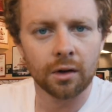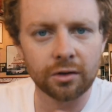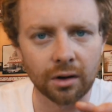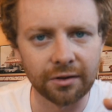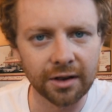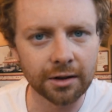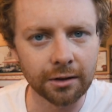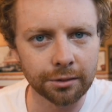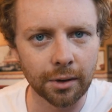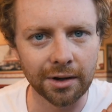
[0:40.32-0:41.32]
So if I look a
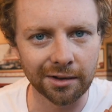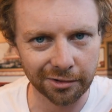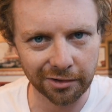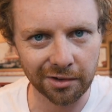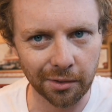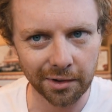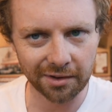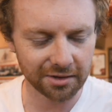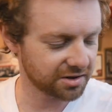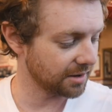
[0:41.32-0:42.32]
little sweaty, that's just because I
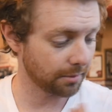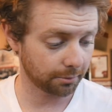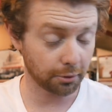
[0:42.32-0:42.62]
went to the gym.